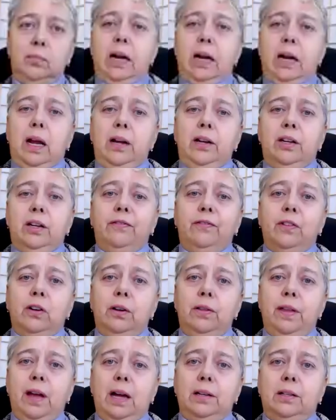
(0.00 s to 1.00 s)
defer
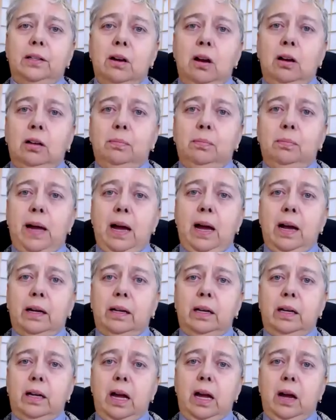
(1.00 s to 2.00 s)
that talk back.
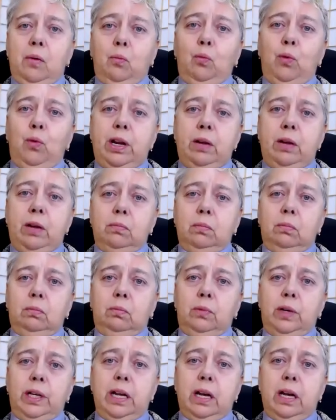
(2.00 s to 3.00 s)
We
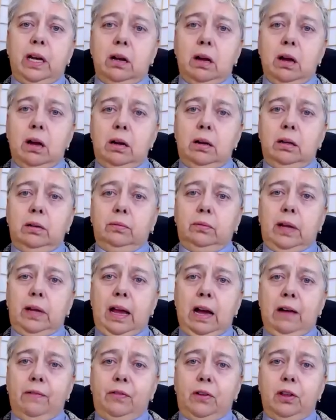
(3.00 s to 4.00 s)
get on
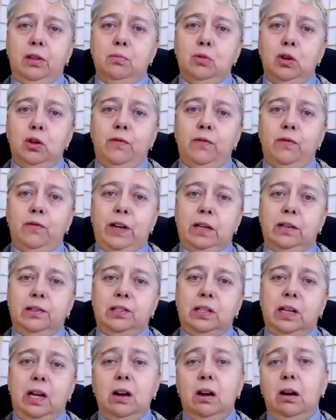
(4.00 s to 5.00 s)
after the movie and
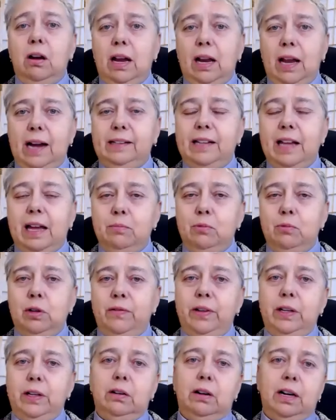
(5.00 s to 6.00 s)
say, oh, I like that
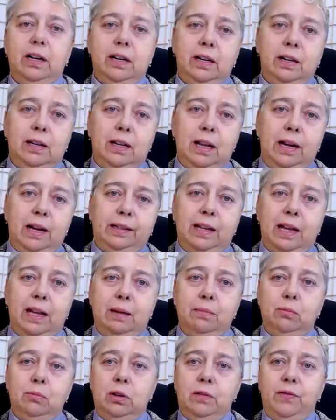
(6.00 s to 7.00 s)
movie, or I didn't like that
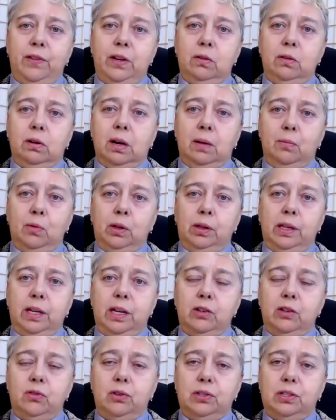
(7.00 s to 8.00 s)
movie, or I'm really
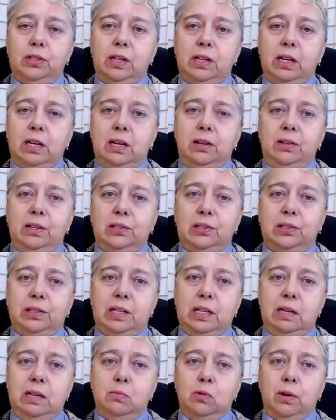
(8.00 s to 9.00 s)
interested in this
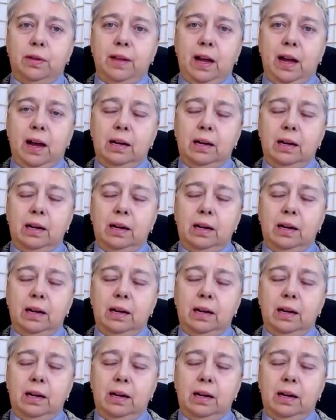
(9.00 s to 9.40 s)
theme or that.